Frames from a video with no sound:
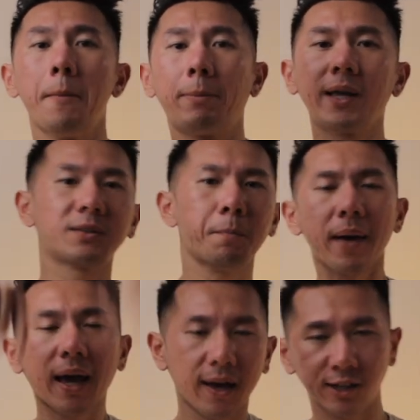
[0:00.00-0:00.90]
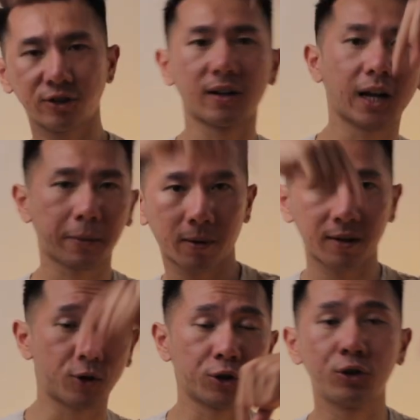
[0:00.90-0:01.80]
please smash the like
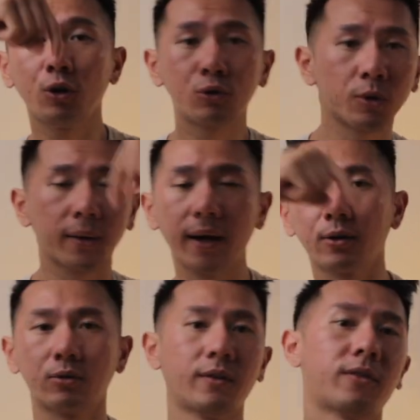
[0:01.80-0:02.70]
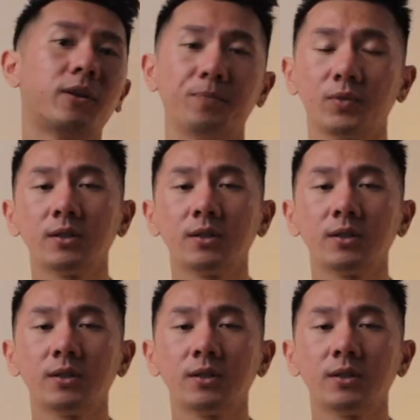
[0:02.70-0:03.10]
button for the YouTube algorithm.